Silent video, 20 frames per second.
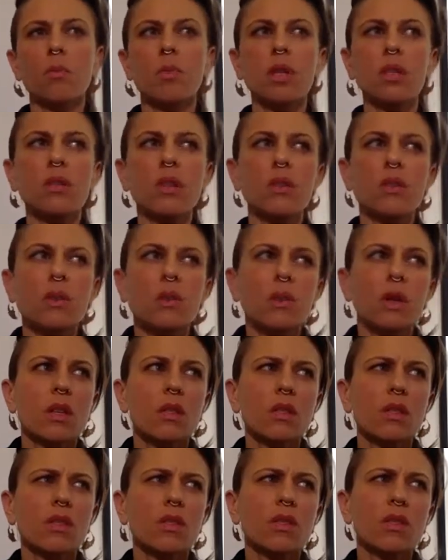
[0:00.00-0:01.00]
but it's also
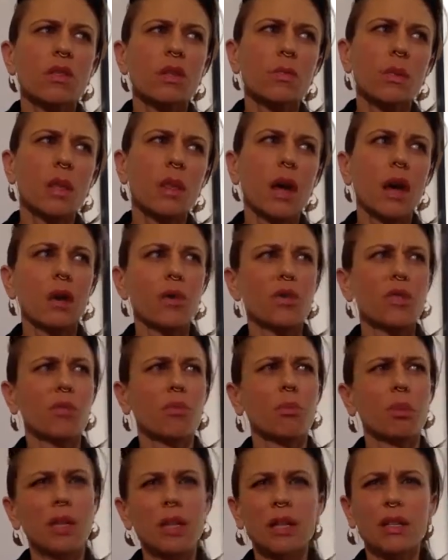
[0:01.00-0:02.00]
considered to be the house
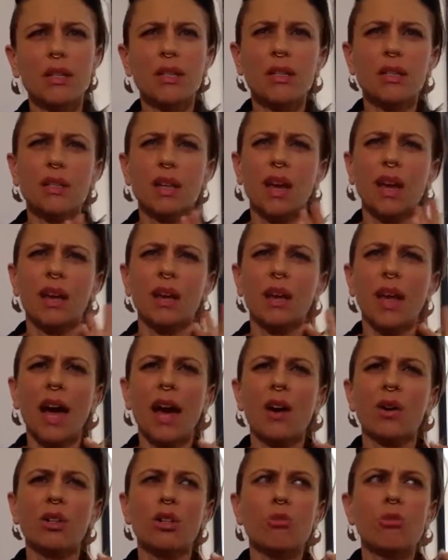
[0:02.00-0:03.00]
of bliss and
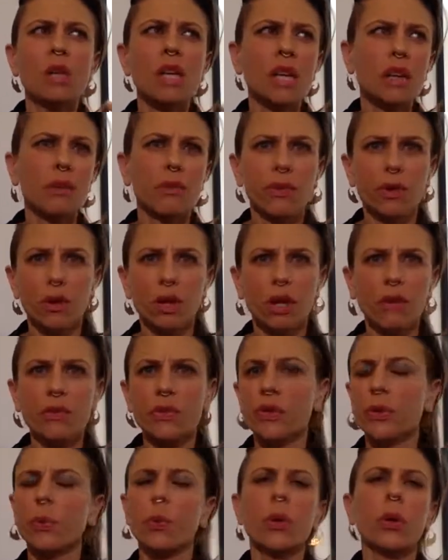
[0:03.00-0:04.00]
how you give your
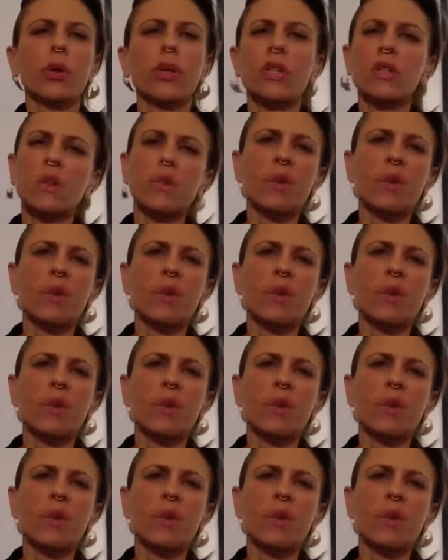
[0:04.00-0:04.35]
gifts to the world.